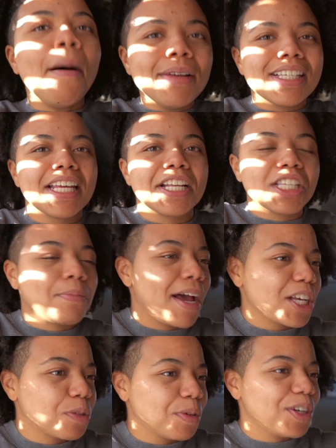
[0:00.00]
just get into my
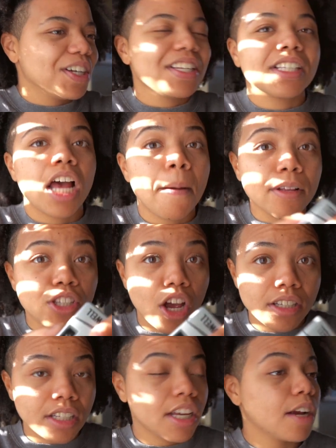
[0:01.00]
experience. I'm gonna
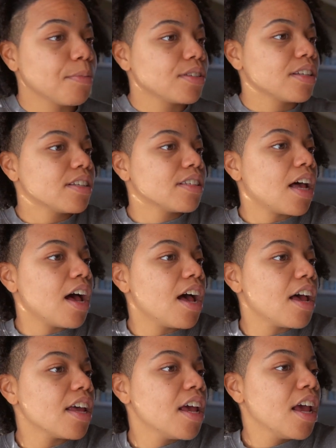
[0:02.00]
toss the camera to the
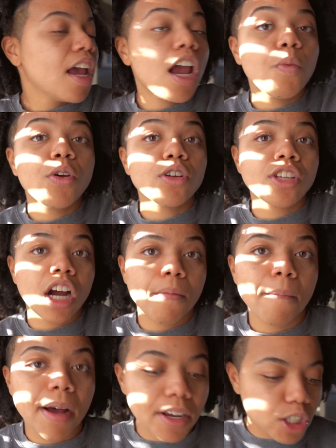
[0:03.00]
side and we're gonna talk about
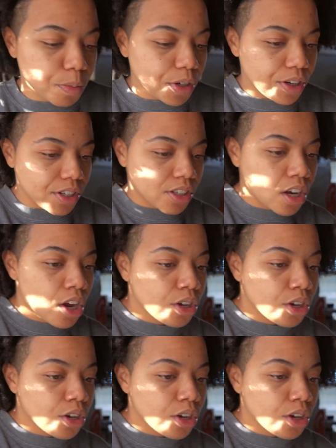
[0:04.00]
my experience.